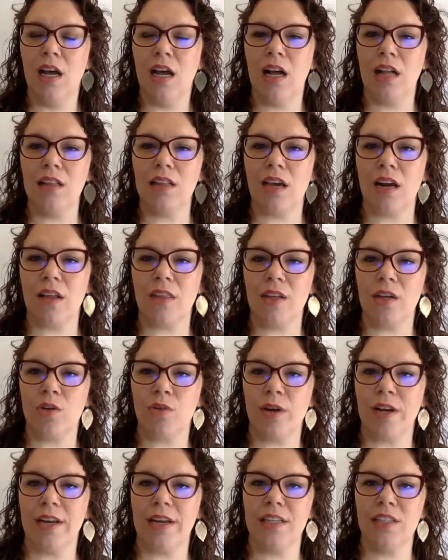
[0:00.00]
A lot of the
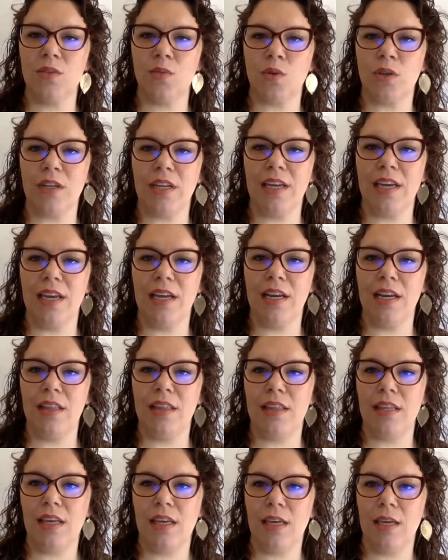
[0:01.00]
grades were in
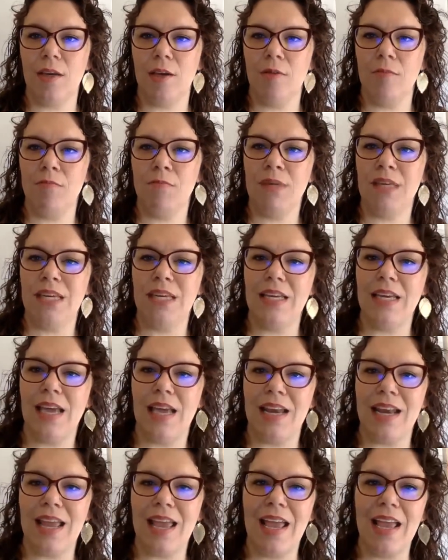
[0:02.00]
the B
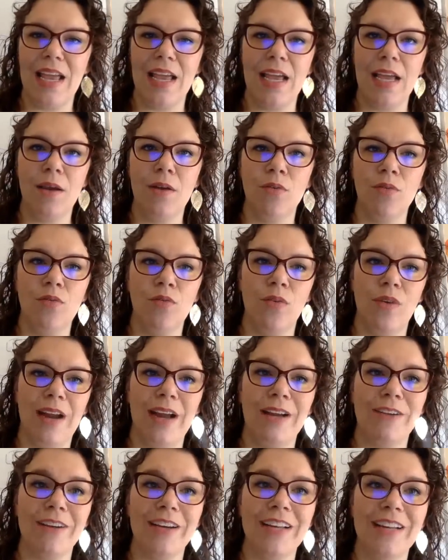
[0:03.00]
and A
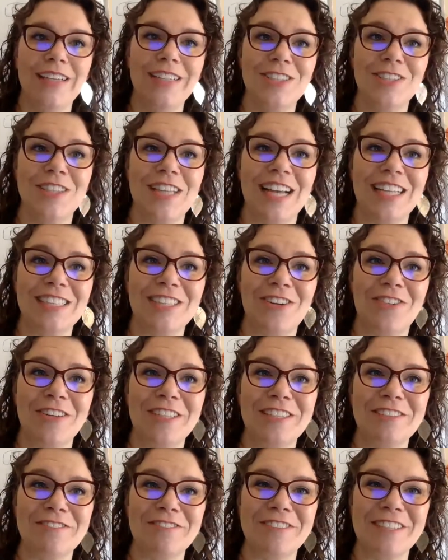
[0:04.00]
area. So that's
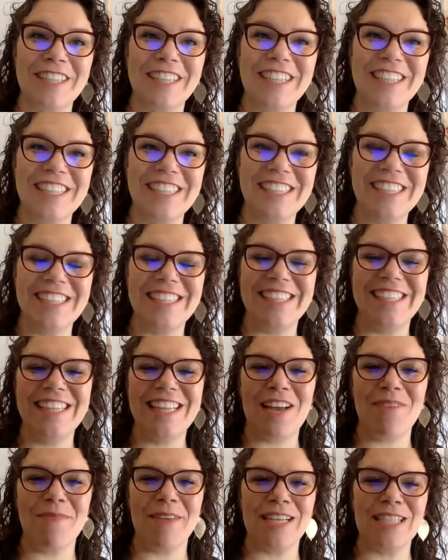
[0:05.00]
always really good to see.
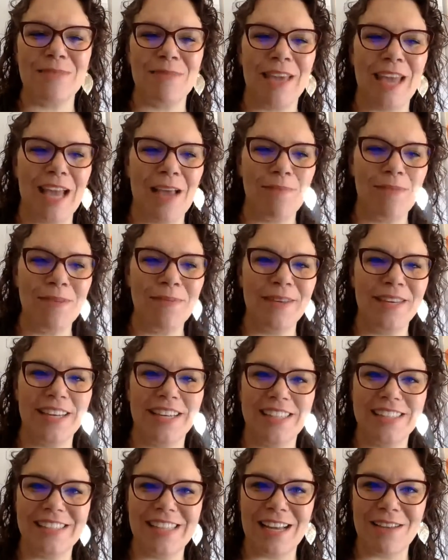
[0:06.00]
That makes me happy
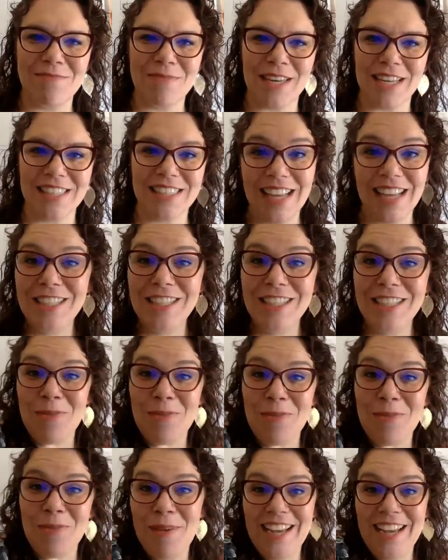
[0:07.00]
because that means that you
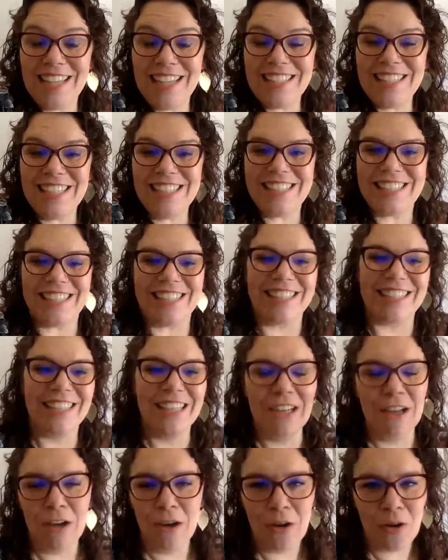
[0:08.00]
were paying attention
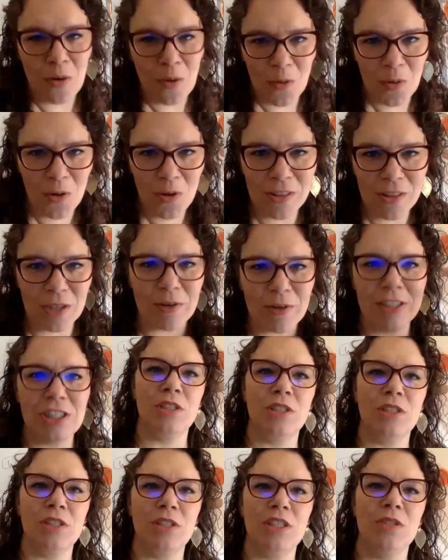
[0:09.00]
or the
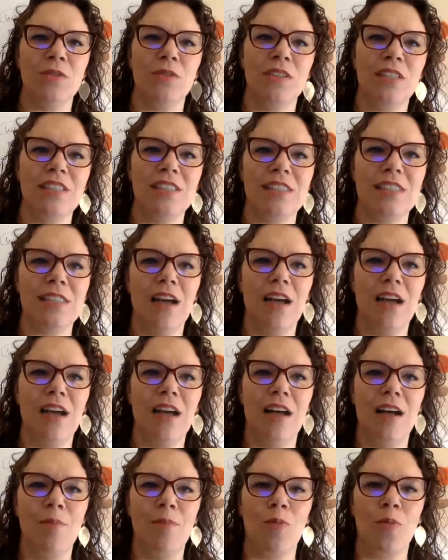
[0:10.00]
questions were too easy.
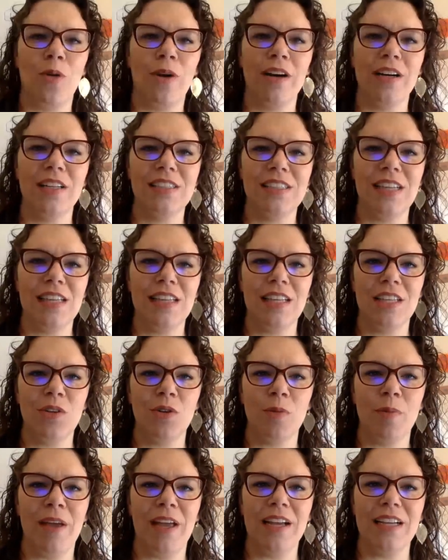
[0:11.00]
Um, we're going to say that you
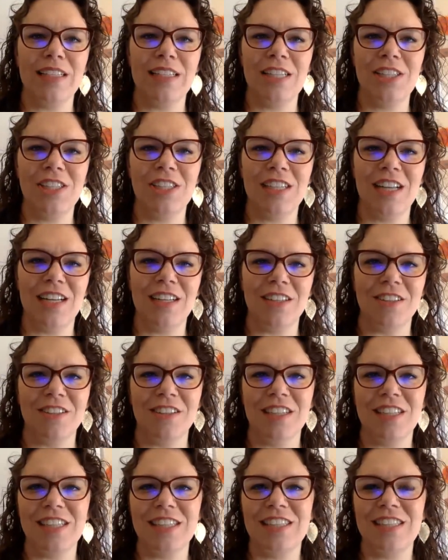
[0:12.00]
were paying attention and
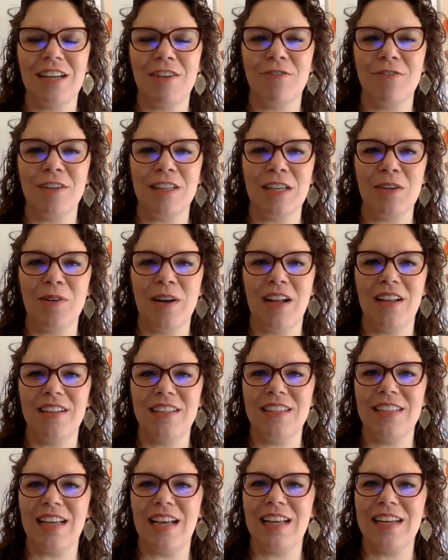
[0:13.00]
learned this stuff really well.
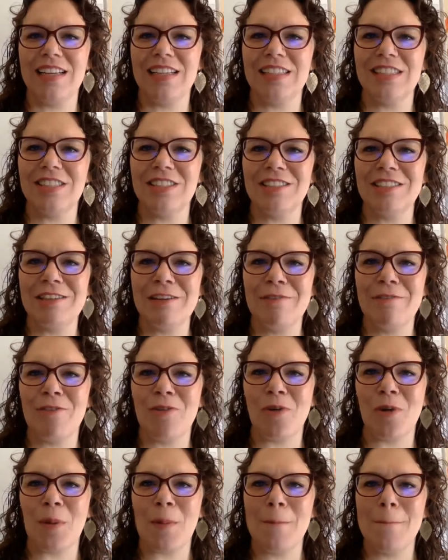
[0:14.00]
And that is good
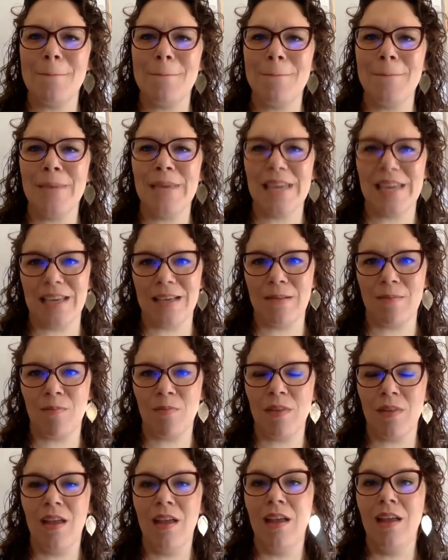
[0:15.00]
for me.
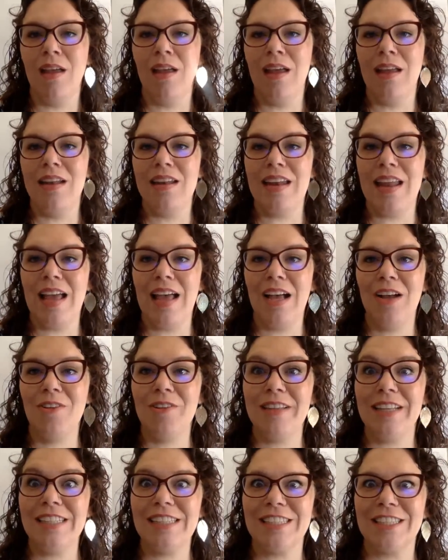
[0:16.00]
Now
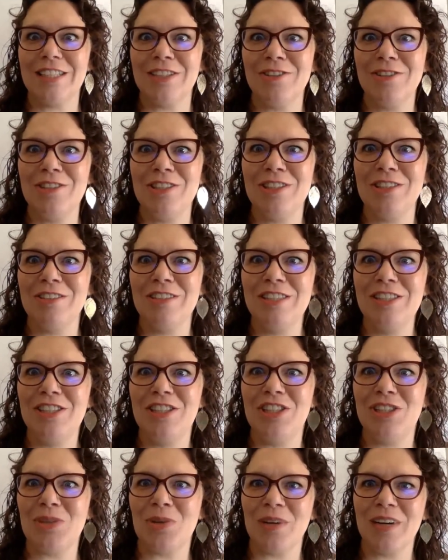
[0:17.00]
let's go to the
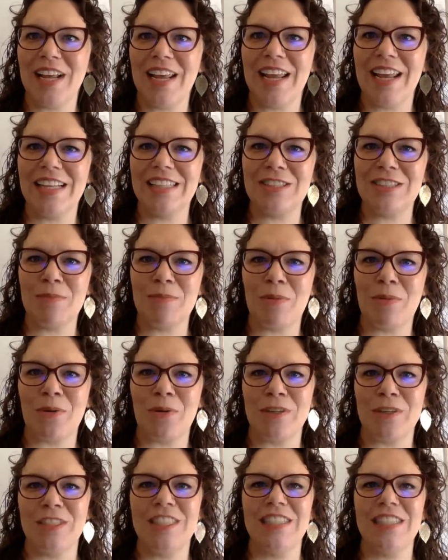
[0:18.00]
short answer
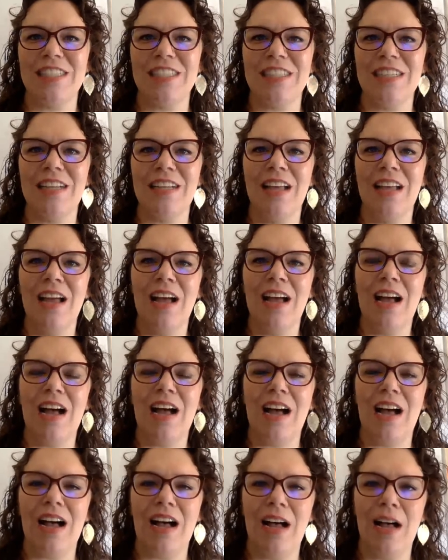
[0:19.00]
portion.
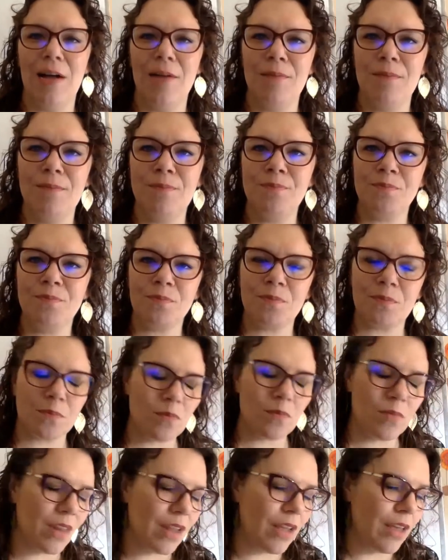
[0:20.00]
Um,
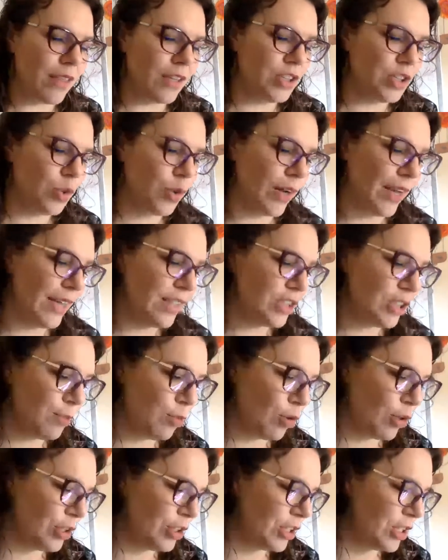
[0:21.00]
the short answer
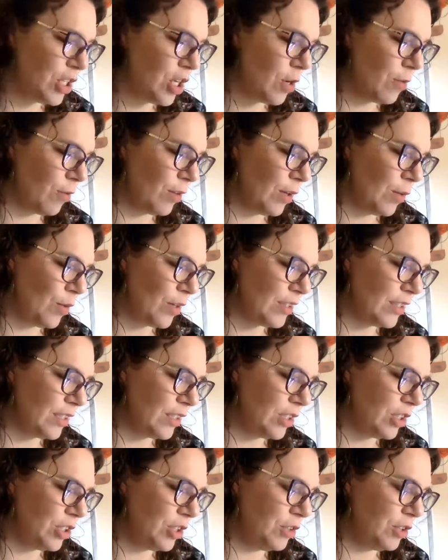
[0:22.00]
portion hopefully
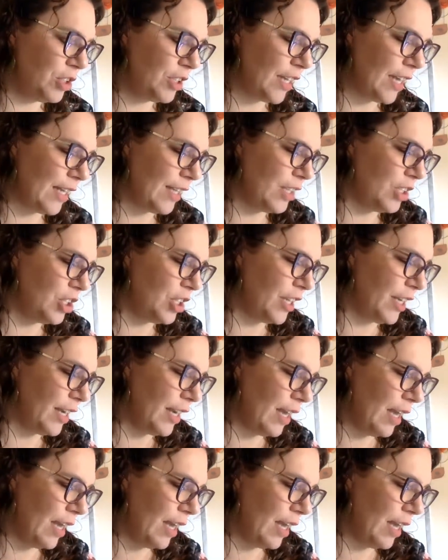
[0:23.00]
wasn't too challenging.